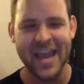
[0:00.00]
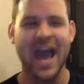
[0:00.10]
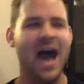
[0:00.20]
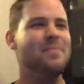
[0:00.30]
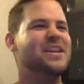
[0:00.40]
I
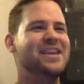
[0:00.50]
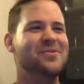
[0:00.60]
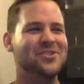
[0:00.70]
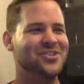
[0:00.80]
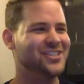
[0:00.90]
mean, he
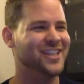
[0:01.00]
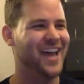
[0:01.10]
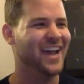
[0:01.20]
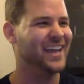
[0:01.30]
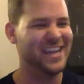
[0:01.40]
was just
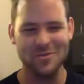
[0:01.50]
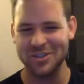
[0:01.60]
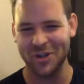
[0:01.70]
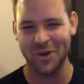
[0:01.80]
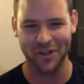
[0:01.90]
like, he was
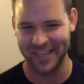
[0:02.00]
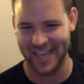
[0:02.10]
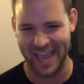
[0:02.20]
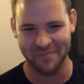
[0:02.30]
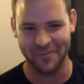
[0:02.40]
totally
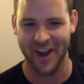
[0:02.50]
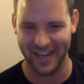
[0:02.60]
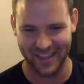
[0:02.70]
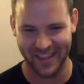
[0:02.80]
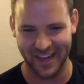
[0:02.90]
game for
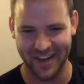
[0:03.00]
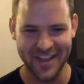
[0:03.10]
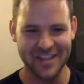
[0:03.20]
anything.